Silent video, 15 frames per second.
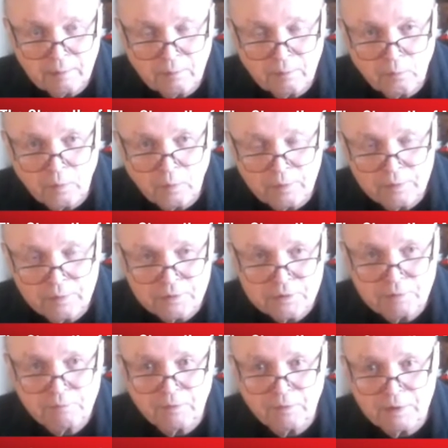Where does
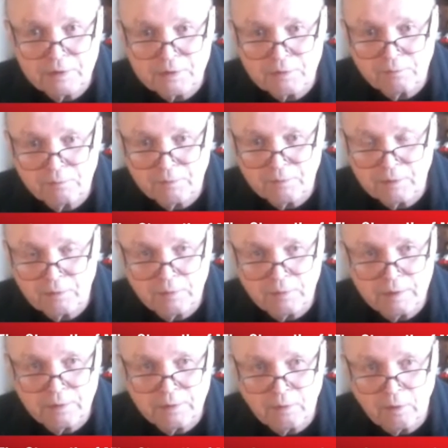inflation figure
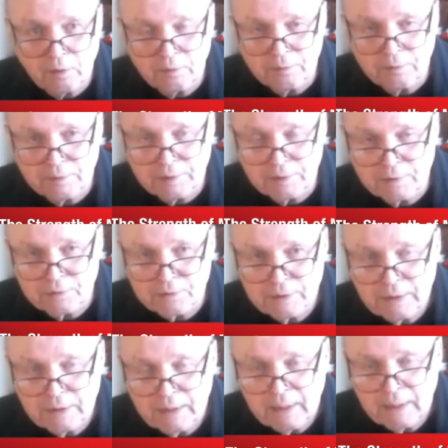into all of this?
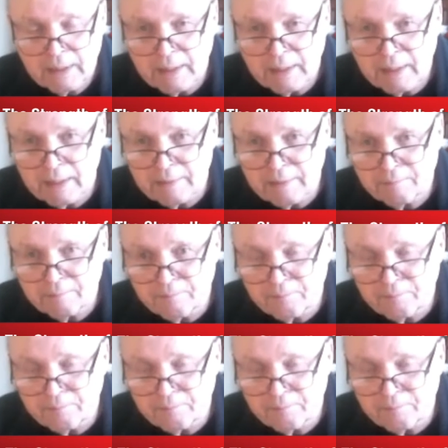And